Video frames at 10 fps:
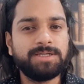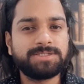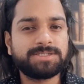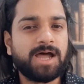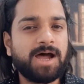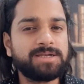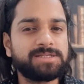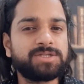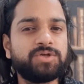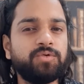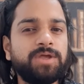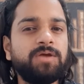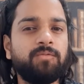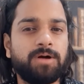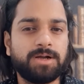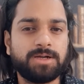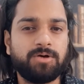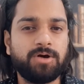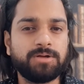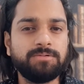starts doing work
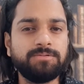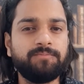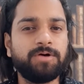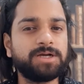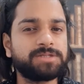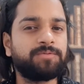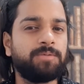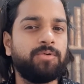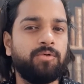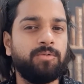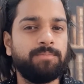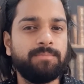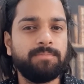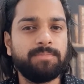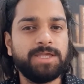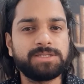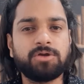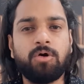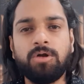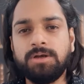or who works from home is
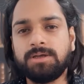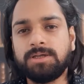called